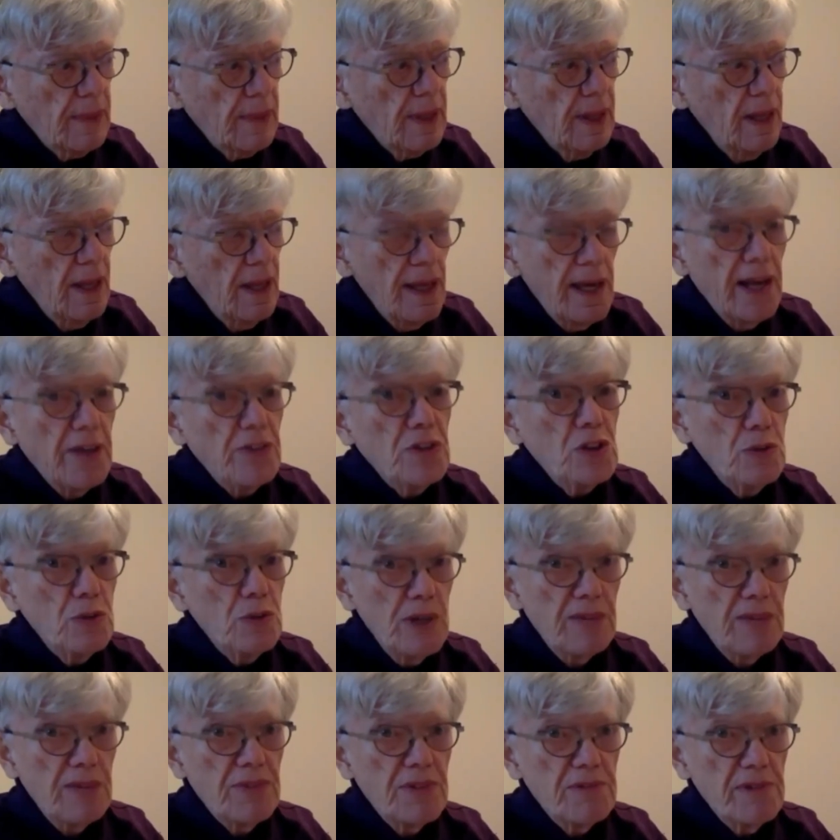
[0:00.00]
And you
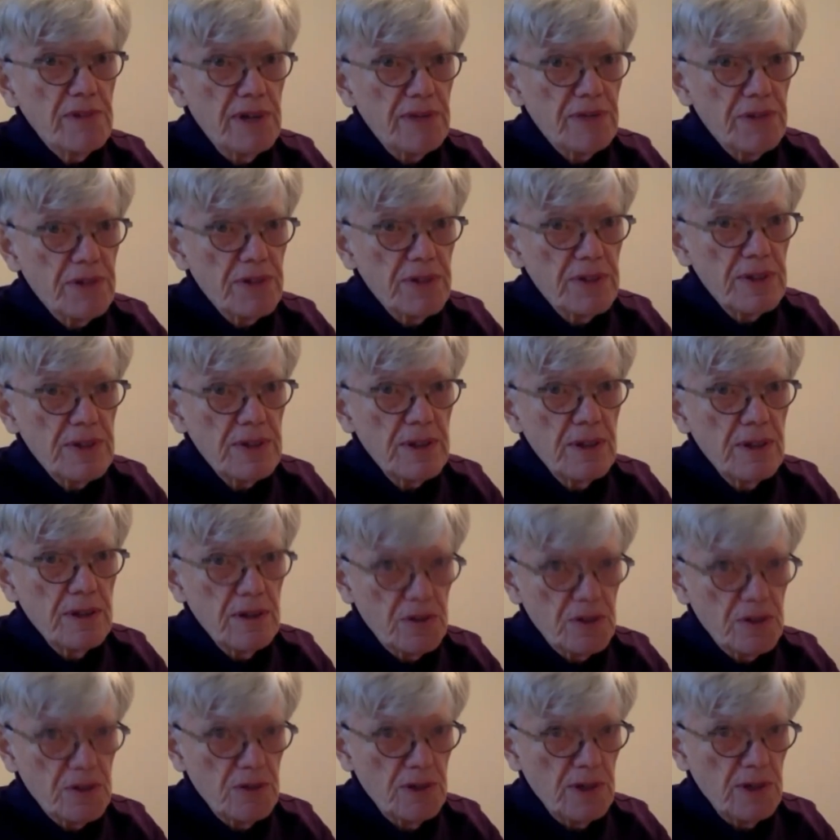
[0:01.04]
have the reference
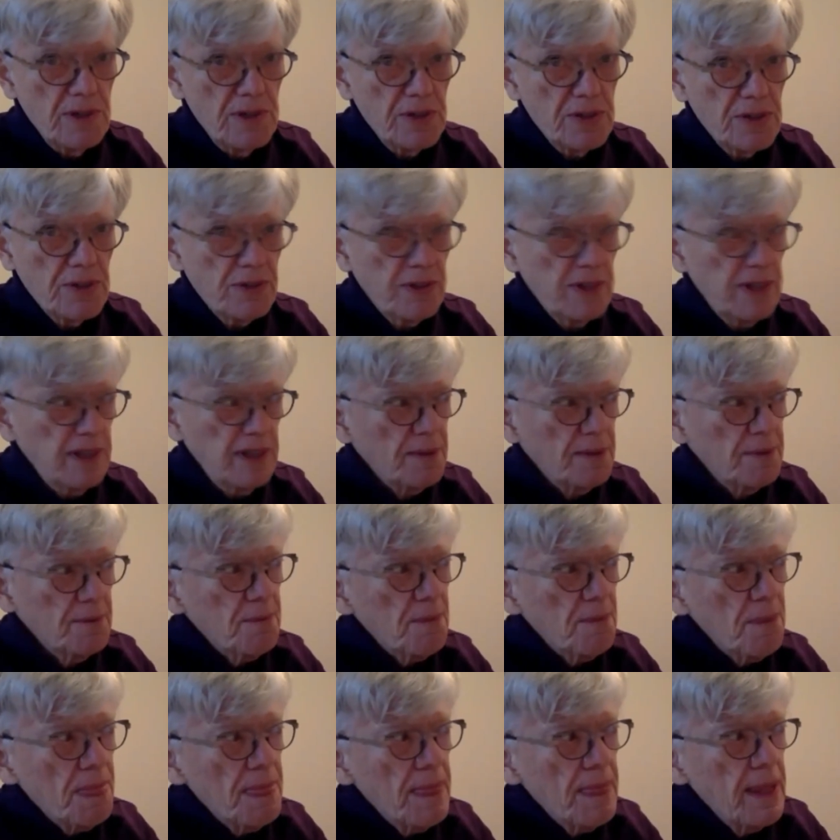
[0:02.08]
also on the screen.
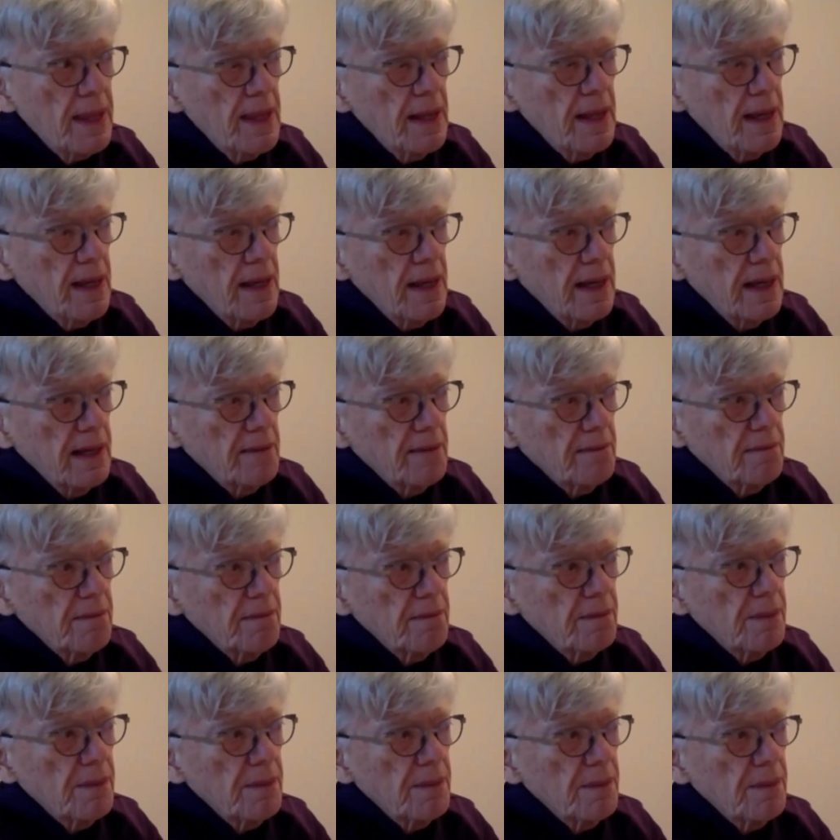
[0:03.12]

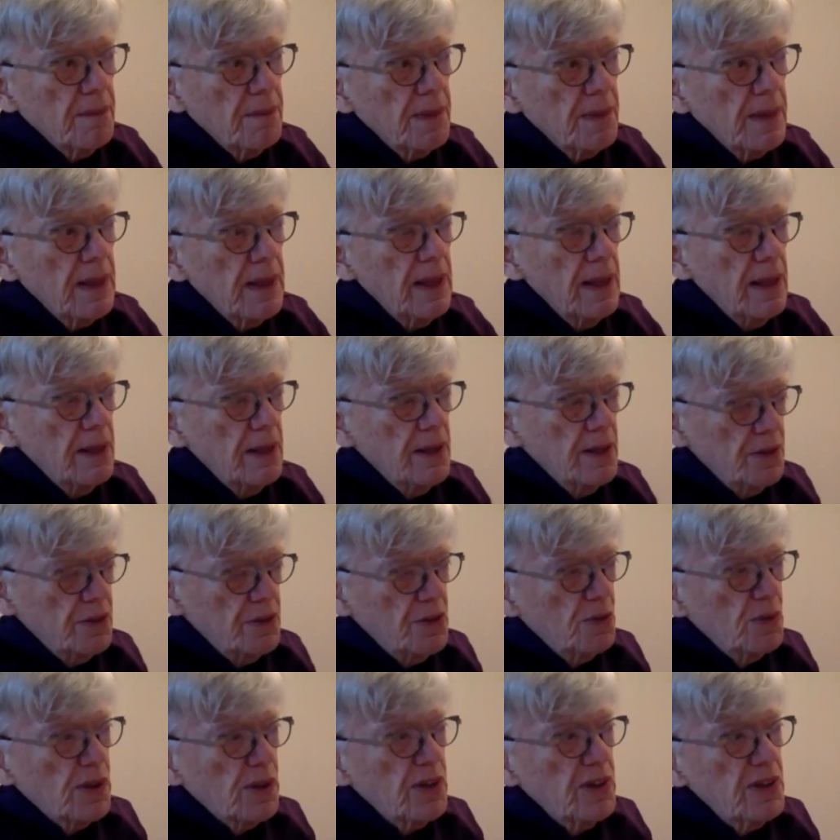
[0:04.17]
So we're
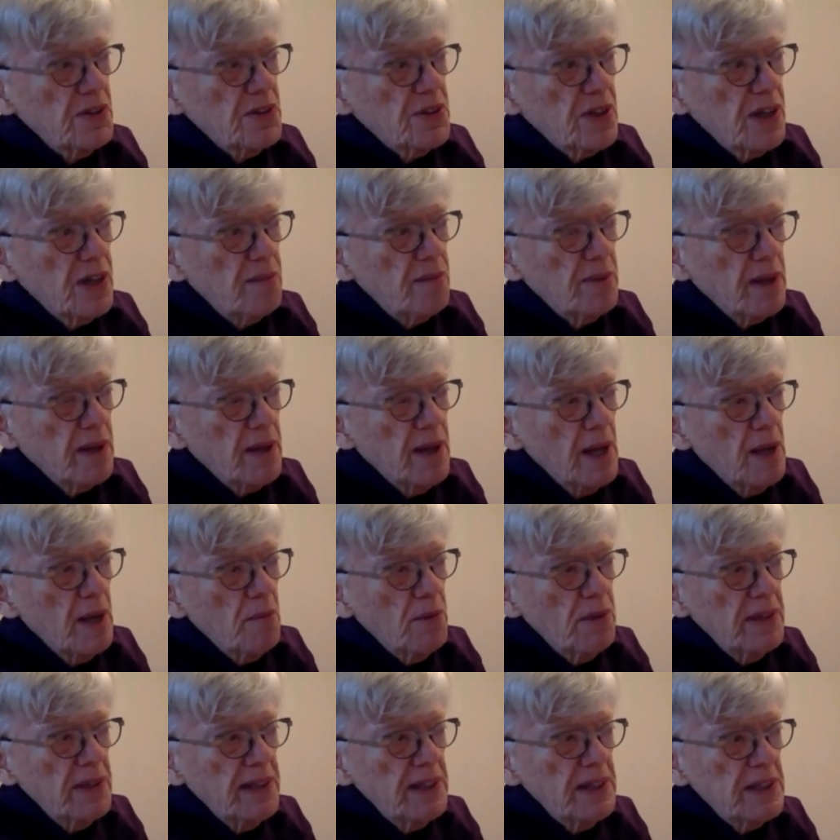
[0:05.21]
going to start by
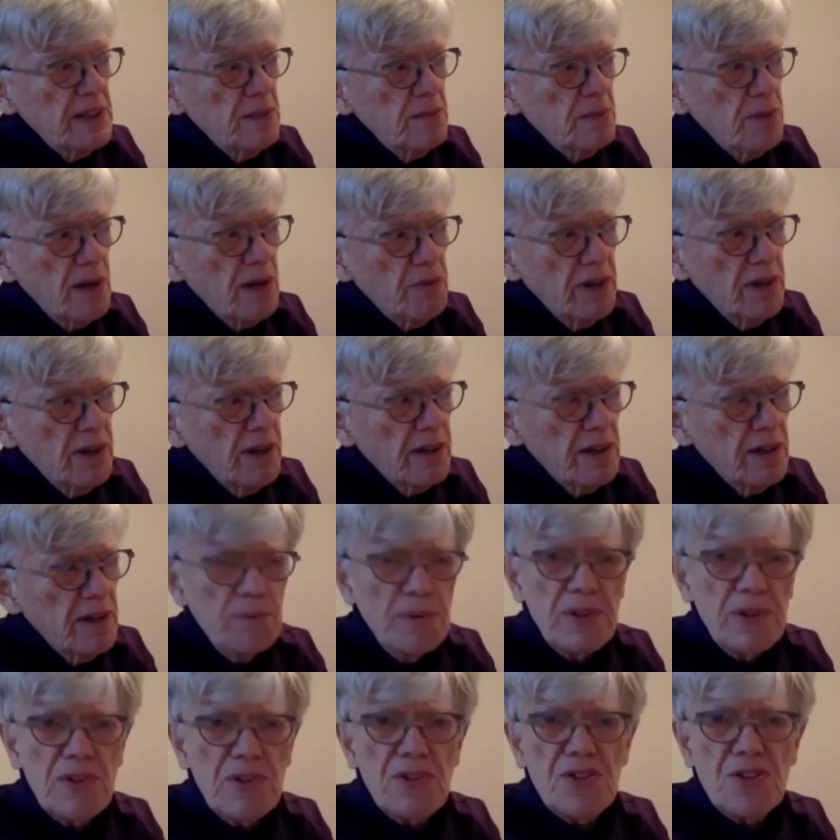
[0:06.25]
putting in some brown. We're not going to
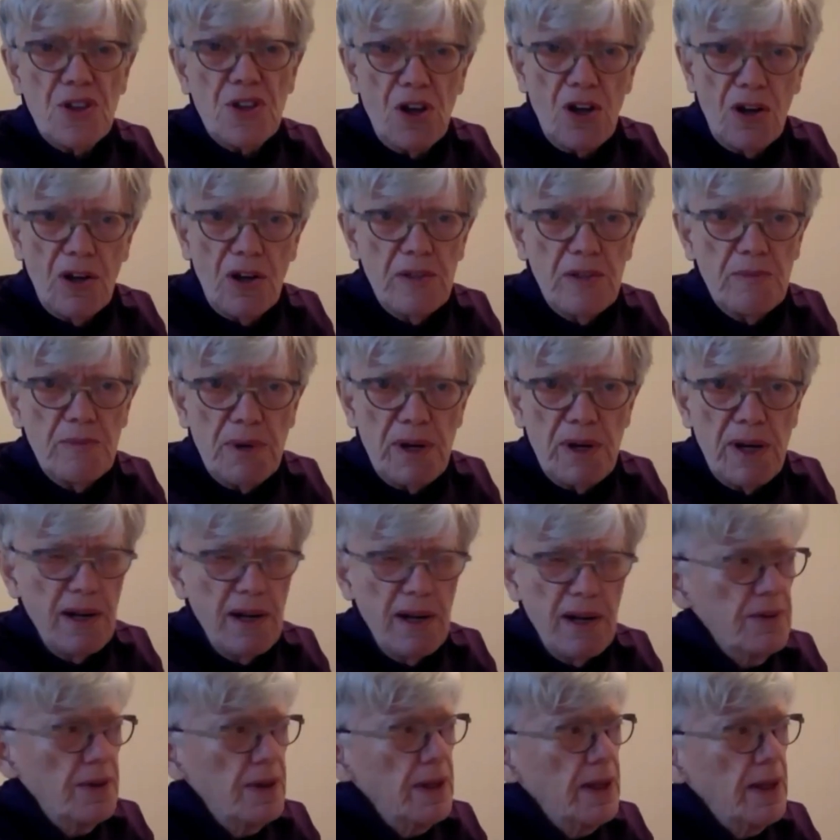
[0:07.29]
put solid
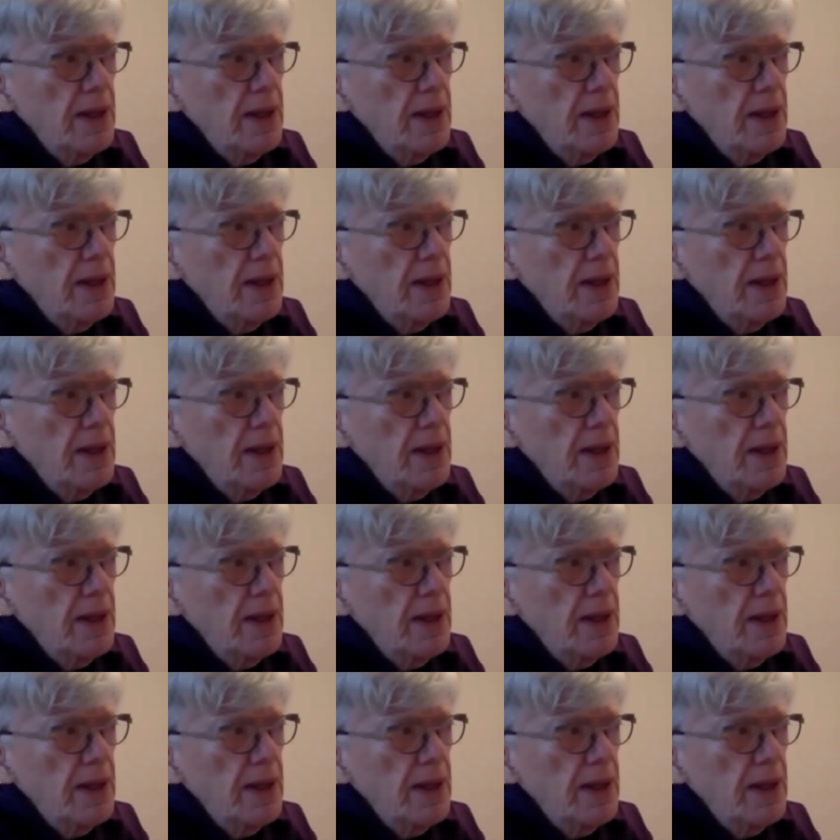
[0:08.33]
brown.